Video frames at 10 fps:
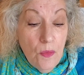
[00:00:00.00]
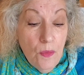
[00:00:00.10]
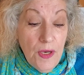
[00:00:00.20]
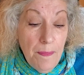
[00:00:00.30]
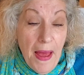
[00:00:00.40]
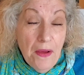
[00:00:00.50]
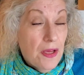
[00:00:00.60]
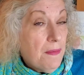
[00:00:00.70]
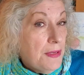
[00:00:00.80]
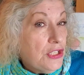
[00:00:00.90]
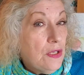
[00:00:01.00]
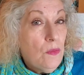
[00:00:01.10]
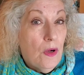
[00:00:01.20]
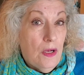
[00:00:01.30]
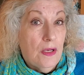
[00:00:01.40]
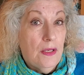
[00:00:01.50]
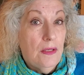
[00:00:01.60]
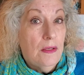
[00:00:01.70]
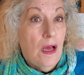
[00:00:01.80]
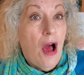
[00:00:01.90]
What about commission work?
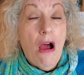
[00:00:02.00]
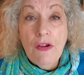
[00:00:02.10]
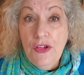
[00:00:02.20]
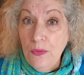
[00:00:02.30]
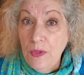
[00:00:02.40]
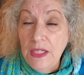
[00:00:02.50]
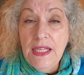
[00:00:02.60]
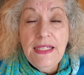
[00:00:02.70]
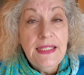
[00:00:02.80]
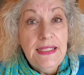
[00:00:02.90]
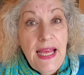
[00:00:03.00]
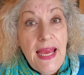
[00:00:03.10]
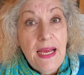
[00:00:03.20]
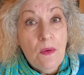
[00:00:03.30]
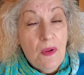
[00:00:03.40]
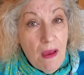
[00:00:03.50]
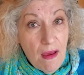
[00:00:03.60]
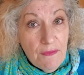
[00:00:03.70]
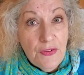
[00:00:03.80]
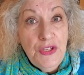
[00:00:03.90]
Are you willing to take
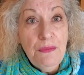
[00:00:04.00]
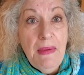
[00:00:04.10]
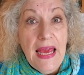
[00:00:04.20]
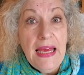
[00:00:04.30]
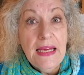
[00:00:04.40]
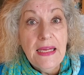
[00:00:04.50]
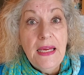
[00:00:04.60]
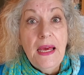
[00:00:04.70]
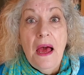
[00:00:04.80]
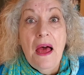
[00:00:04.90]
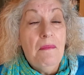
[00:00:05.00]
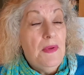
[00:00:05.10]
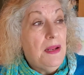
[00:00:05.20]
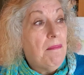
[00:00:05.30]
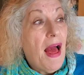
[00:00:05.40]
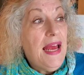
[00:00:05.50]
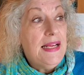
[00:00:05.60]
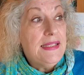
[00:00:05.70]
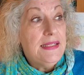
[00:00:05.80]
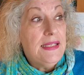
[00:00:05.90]
whatever you make? In my
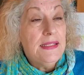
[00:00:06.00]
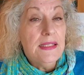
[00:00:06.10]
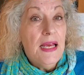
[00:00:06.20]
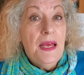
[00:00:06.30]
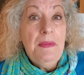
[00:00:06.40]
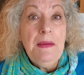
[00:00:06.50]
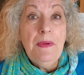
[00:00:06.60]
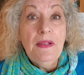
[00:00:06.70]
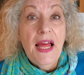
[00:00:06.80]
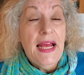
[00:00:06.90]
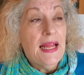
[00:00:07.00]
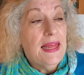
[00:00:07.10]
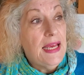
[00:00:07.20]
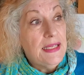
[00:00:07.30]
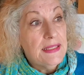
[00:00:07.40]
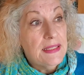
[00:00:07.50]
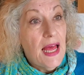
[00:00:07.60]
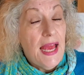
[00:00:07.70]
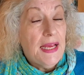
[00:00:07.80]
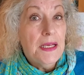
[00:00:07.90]
instance, people like things
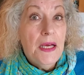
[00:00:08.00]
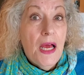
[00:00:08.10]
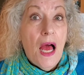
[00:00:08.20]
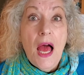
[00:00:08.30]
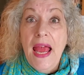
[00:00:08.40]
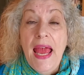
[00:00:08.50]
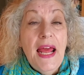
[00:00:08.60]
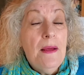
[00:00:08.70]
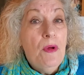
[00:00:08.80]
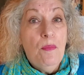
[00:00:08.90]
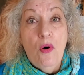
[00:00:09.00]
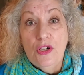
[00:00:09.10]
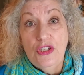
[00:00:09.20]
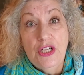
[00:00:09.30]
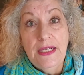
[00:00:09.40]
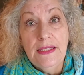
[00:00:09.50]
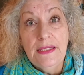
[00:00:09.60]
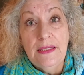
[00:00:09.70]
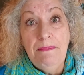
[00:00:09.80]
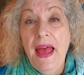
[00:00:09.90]
like animal
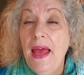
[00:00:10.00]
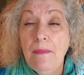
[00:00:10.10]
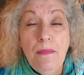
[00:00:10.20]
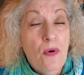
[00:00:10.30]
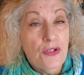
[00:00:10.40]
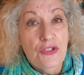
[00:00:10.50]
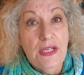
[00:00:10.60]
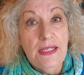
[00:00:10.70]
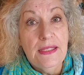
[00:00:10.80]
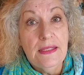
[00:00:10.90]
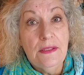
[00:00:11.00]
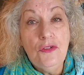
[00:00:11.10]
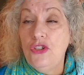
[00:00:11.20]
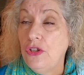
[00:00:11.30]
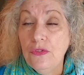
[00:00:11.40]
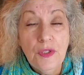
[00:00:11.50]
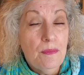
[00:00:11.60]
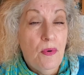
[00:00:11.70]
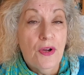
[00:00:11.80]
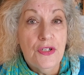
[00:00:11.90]
portraits, pet portraits, children
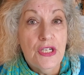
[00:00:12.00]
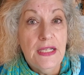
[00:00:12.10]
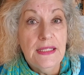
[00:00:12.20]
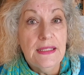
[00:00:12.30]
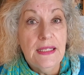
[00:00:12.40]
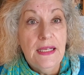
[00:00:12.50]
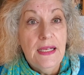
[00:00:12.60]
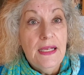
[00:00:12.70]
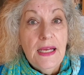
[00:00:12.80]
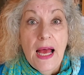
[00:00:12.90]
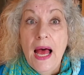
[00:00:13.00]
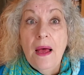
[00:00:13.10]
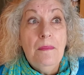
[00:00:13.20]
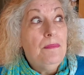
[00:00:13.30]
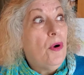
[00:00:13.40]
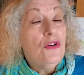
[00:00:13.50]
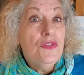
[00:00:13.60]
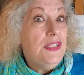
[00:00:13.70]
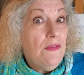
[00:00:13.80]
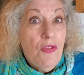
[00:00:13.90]
portraits,
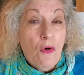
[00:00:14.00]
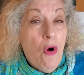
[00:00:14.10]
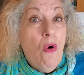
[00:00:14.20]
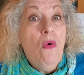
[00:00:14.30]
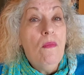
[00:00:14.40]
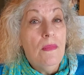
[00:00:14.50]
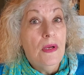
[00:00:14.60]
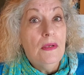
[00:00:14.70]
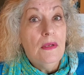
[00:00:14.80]
portraits of their home.